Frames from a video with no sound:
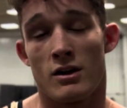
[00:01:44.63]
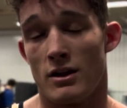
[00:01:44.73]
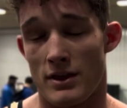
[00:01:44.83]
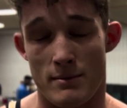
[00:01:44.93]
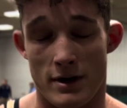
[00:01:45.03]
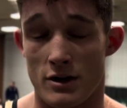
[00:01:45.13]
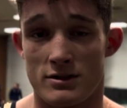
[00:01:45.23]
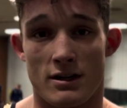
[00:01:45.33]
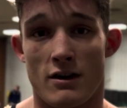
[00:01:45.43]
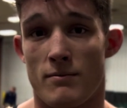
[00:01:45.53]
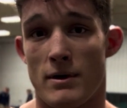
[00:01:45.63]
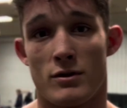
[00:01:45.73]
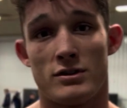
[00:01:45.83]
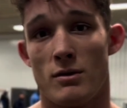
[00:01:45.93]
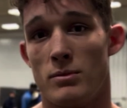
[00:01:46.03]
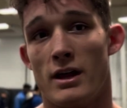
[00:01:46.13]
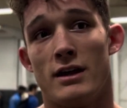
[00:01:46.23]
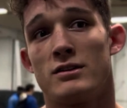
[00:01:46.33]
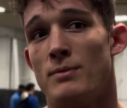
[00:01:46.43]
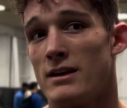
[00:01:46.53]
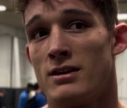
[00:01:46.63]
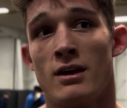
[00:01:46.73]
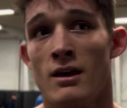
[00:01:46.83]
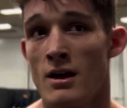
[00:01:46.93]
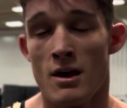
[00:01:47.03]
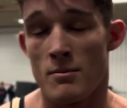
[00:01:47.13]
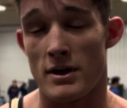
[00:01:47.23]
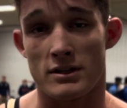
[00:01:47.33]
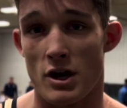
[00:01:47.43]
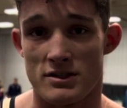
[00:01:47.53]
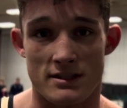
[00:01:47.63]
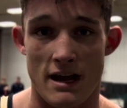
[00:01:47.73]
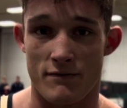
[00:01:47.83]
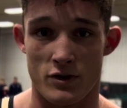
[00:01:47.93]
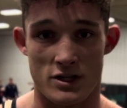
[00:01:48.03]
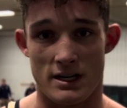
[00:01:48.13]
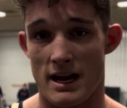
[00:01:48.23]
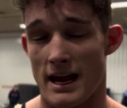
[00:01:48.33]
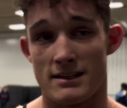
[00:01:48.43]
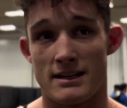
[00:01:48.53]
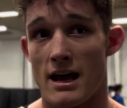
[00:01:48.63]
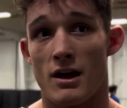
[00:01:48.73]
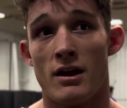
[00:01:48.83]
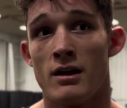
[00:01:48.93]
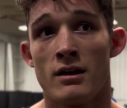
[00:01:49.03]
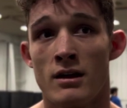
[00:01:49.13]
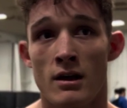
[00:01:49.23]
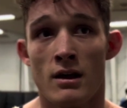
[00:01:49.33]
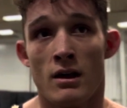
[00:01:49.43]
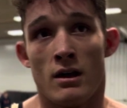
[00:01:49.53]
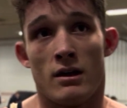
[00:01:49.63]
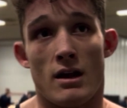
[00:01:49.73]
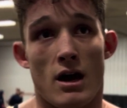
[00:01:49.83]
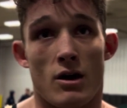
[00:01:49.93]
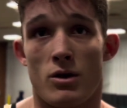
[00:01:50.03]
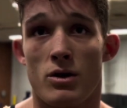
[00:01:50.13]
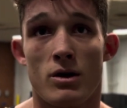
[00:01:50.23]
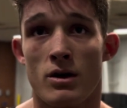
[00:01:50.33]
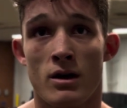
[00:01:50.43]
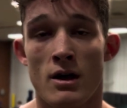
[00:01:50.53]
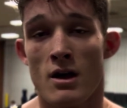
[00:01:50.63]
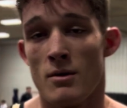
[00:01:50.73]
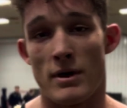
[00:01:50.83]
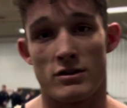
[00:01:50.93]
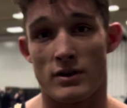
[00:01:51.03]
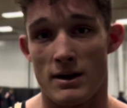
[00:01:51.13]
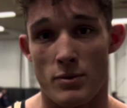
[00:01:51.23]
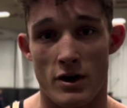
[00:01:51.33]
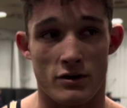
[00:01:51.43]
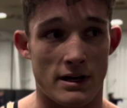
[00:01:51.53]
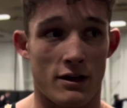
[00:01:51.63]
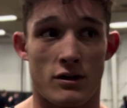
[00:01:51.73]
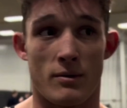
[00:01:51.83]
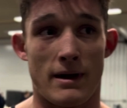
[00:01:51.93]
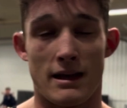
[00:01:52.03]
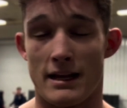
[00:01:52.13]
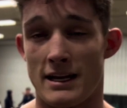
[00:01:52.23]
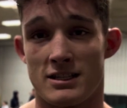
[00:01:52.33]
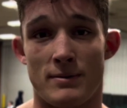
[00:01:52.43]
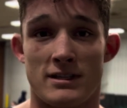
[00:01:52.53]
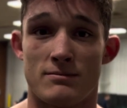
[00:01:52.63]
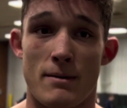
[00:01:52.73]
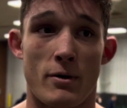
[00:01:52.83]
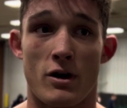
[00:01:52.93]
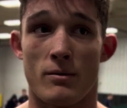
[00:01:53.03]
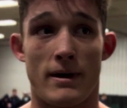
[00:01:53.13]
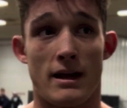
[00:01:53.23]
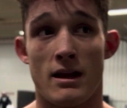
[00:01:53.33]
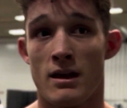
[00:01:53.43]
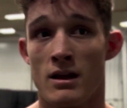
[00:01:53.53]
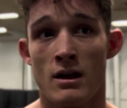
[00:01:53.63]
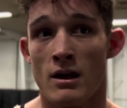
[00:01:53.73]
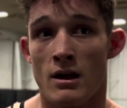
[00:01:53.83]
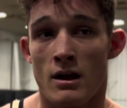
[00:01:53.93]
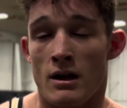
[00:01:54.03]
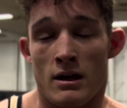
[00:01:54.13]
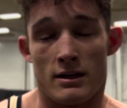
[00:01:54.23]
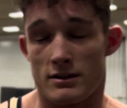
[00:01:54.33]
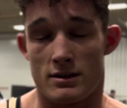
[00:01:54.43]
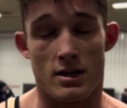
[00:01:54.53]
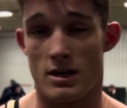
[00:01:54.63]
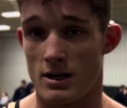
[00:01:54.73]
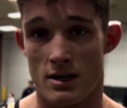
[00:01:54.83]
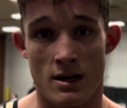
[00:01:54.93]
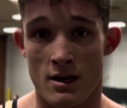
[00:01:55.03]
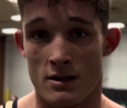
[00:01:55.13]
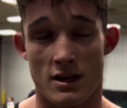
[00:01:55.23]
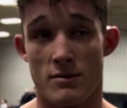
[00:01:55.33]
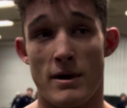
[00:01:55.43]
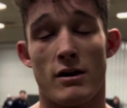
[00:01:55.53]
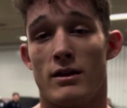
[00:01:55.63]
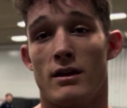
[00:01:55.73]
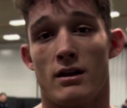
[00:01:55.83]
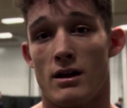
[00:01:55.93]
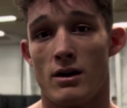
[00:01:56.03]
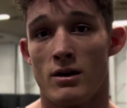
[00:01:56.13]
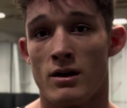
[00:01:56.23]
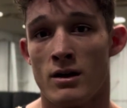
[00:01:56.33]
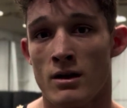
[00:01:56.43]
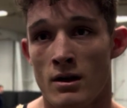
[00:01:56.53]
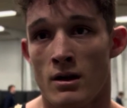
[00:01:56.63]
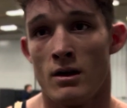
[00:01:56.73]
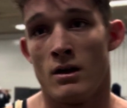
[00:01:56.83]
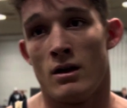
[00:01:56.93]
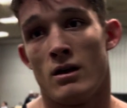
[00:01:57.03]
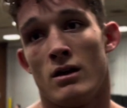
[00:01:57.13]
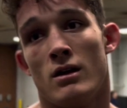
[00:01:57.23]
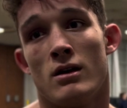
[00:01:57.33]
Couldn't thank my coaches enough, man. We're so blessed. Best coaching staff in Virginia, hands down. You know, best training partners out there. Man, I got Landon Spence as my partner, man. He's nothing better than it, you know.